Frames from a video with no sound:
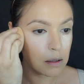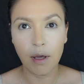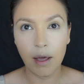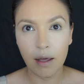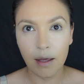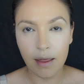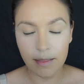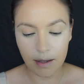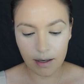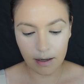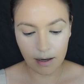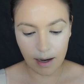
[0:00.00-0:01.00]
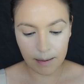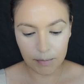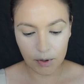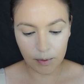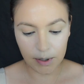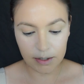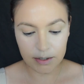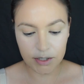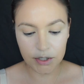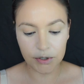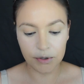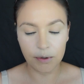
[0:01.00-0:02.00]
Okay, and then I'm going
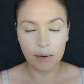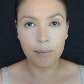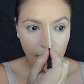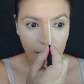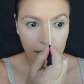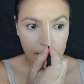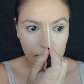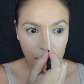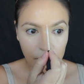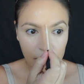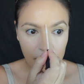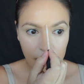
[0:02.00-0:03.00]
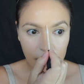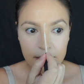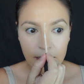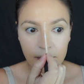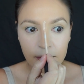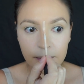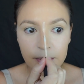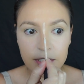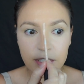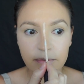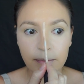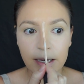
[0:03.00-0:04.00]
to add more down the bridge
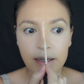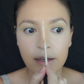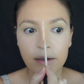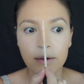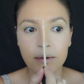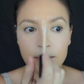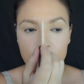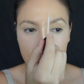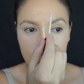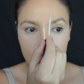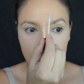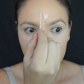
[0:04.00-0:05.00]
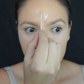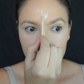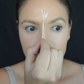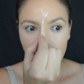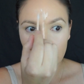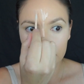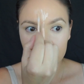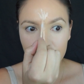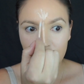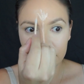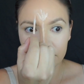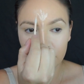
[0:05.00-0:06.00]
of my nose, top of
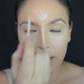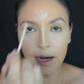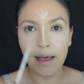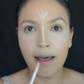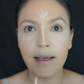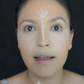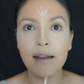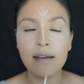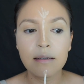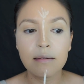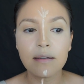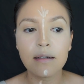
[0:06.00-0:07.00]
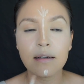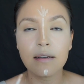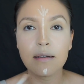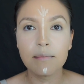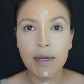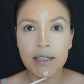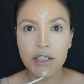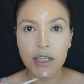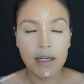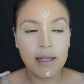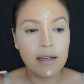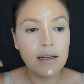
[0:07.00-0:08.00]
my forehead, my
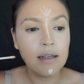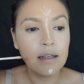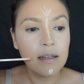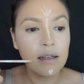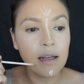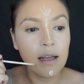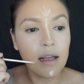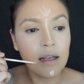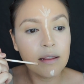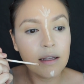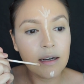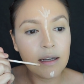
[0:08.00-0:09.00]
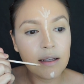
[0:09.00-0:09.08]
chin, and then I